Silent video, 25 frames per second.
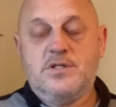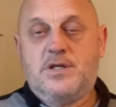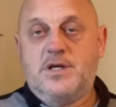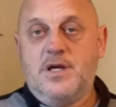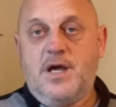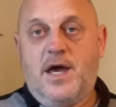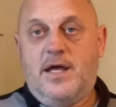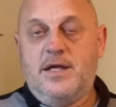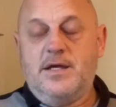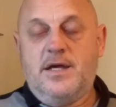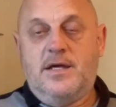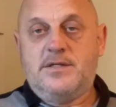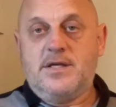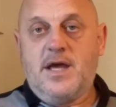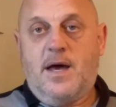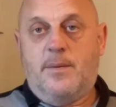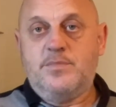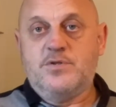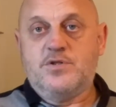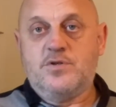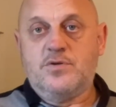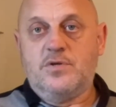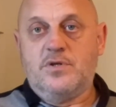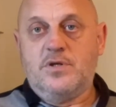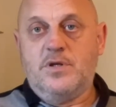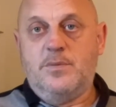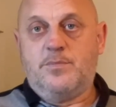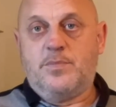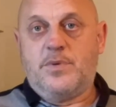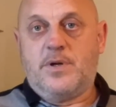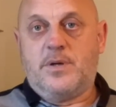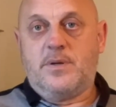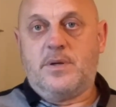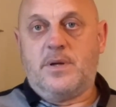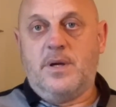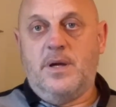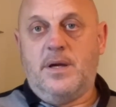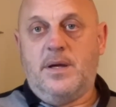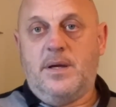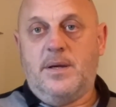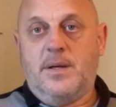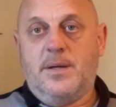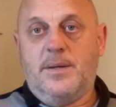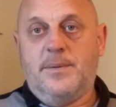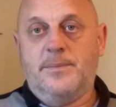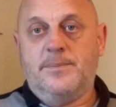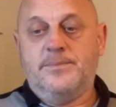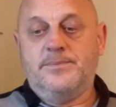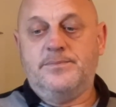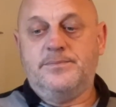It's absolutely
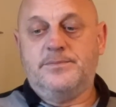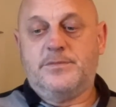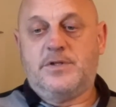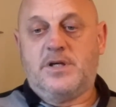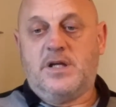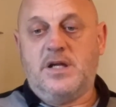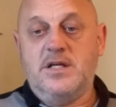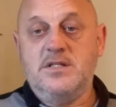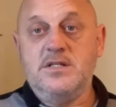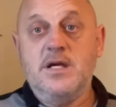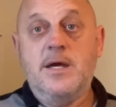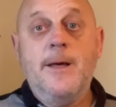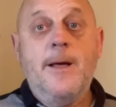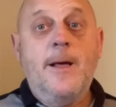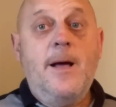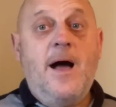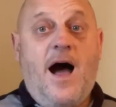crazy.